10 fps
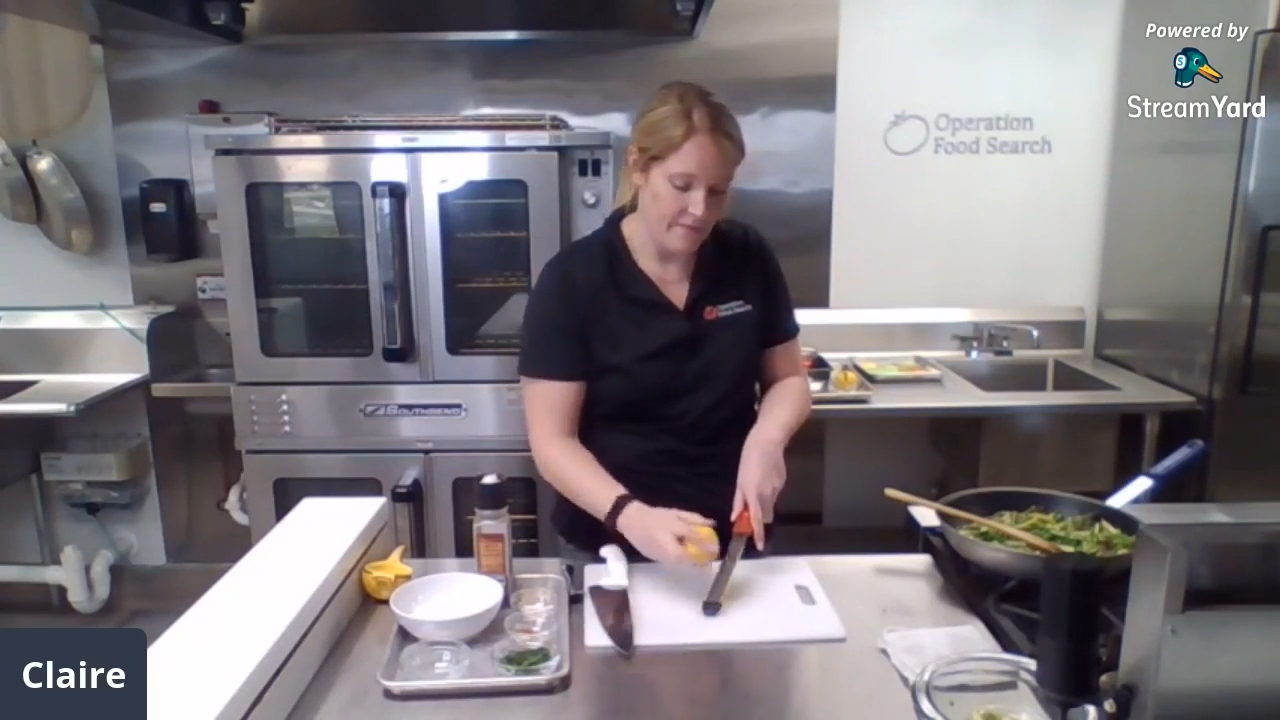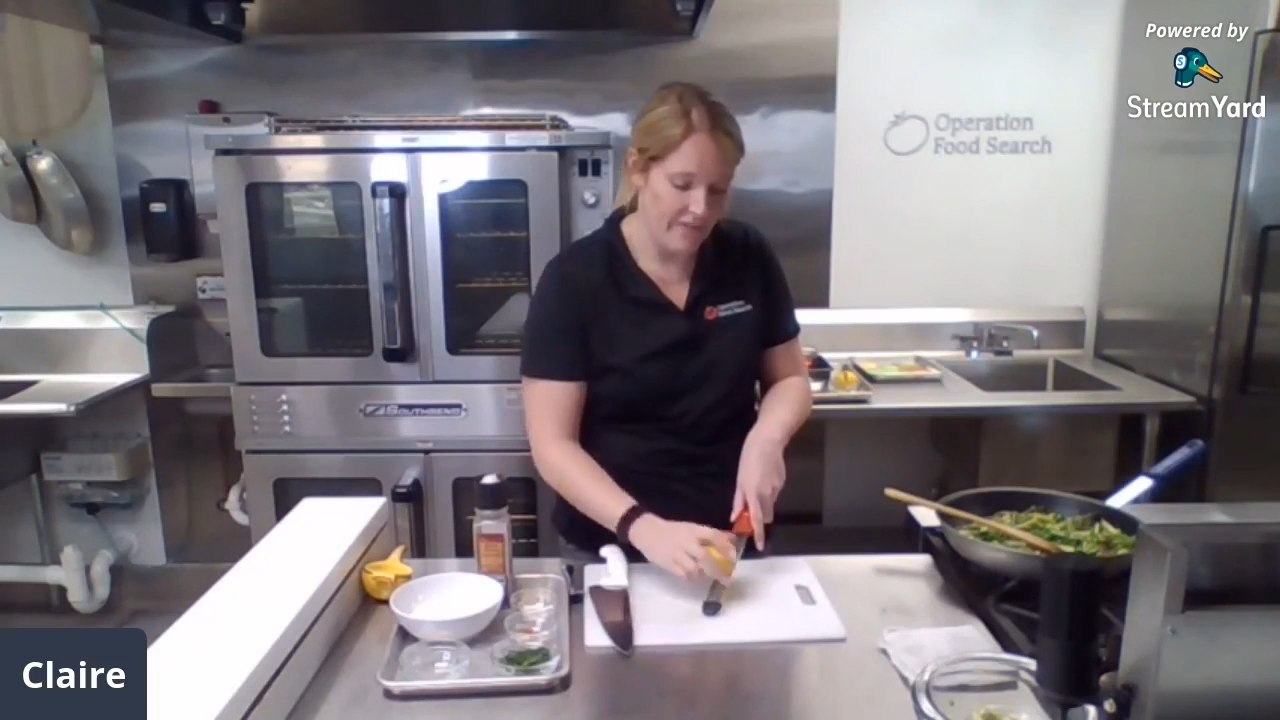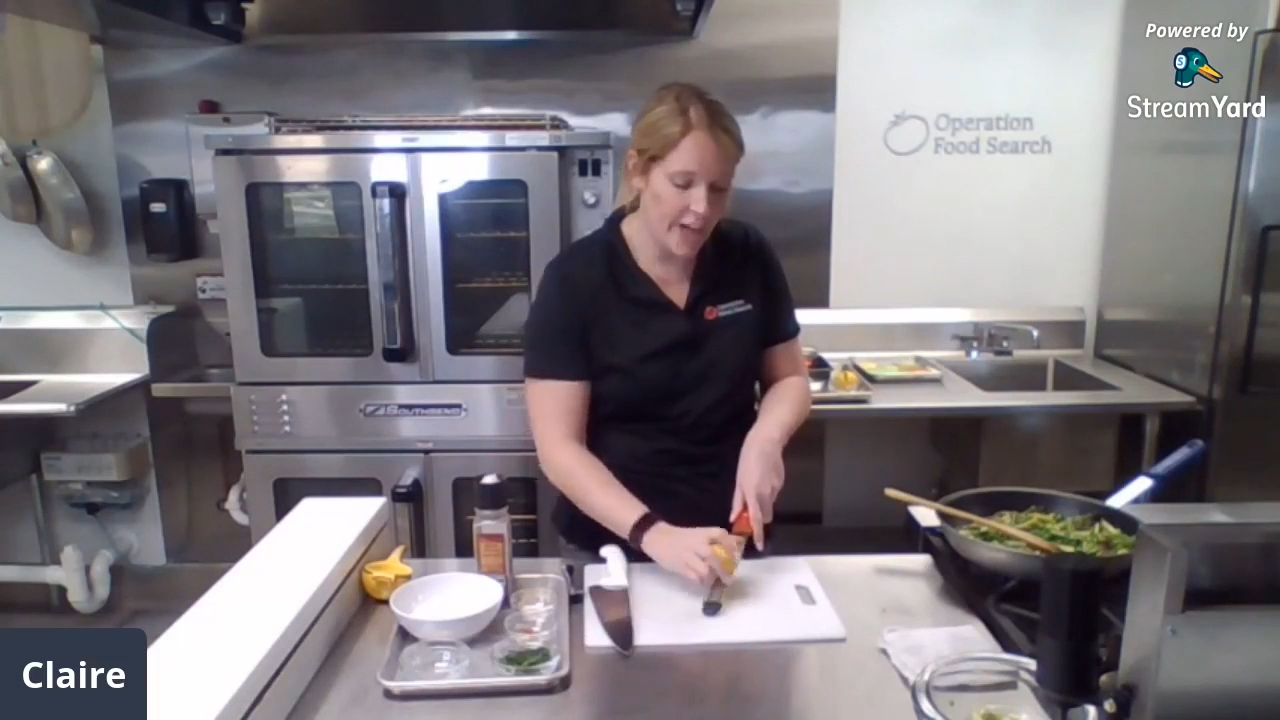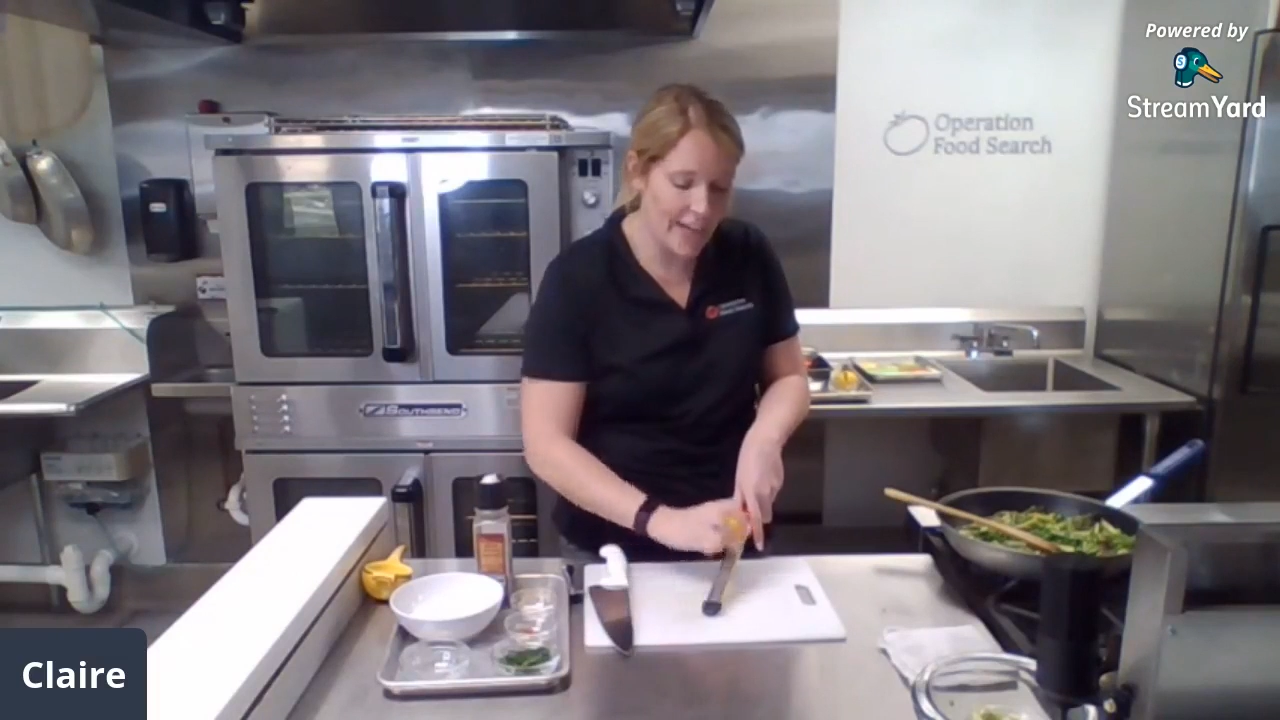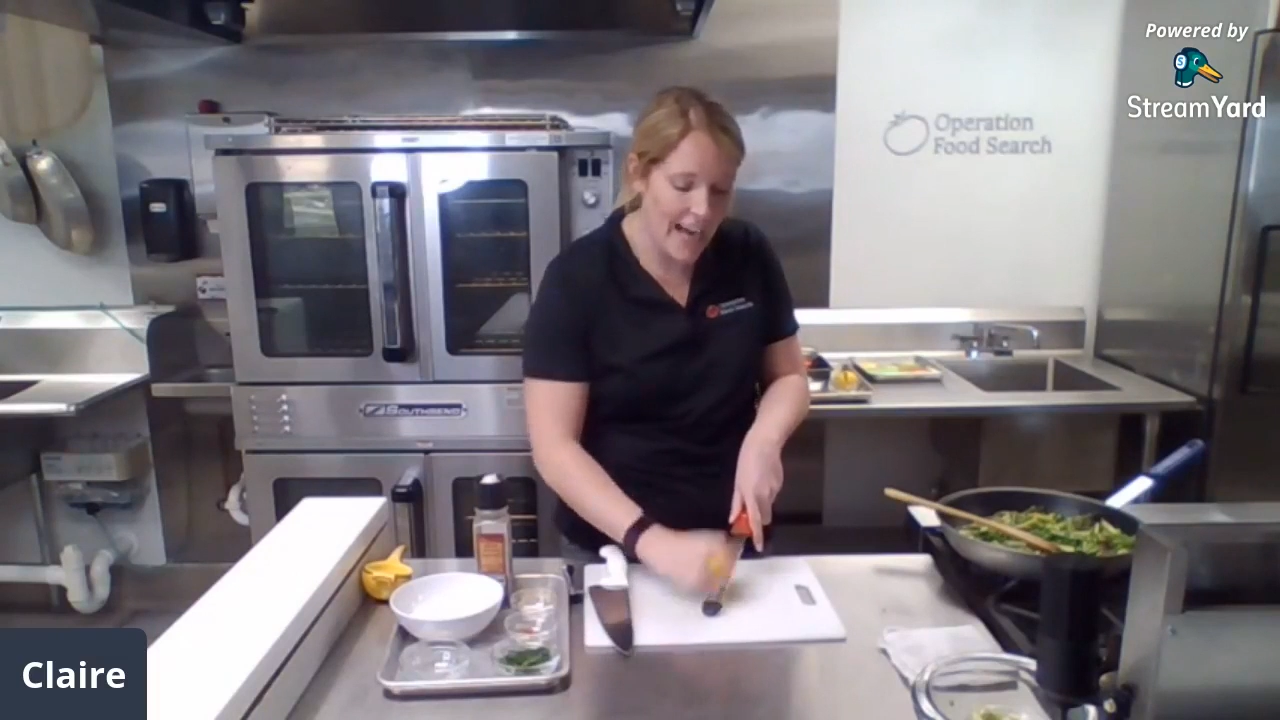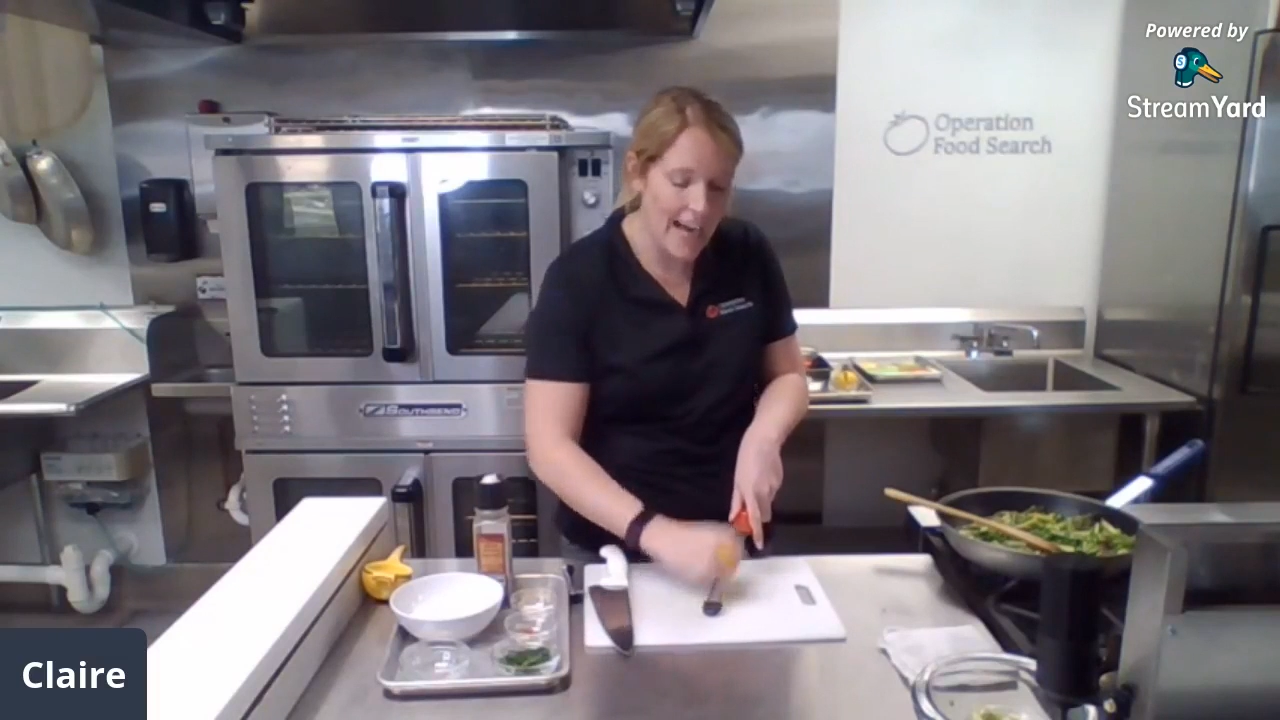Very